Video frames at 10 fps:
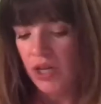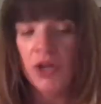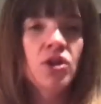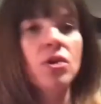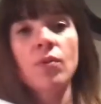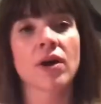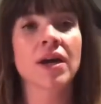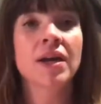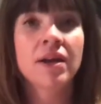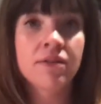you know, you can wear
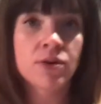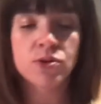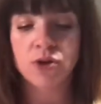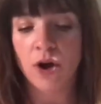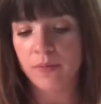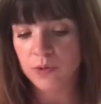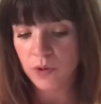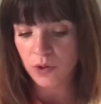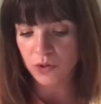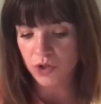any of those tops
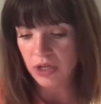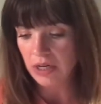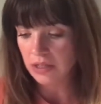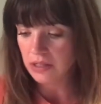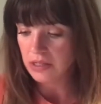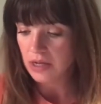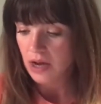with those jeans.